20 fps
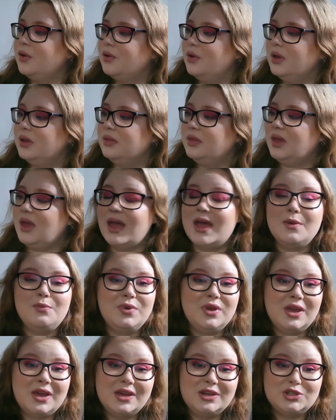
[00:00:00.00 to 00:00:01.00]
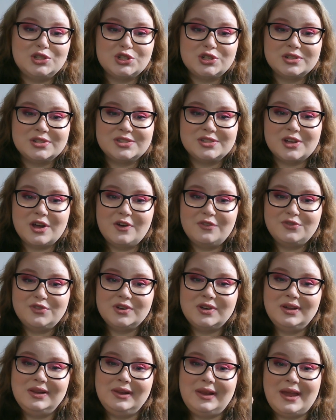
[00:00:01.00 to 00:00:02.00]
The ABH Soft
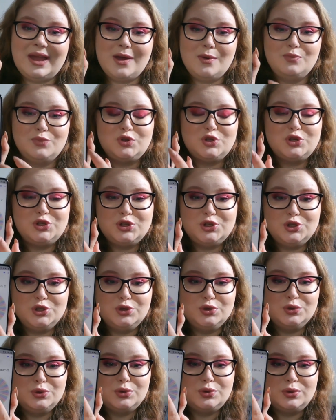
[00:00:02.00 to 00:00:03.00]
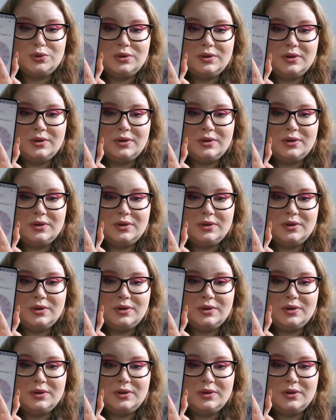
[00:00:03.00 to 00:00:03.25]
Glam 2,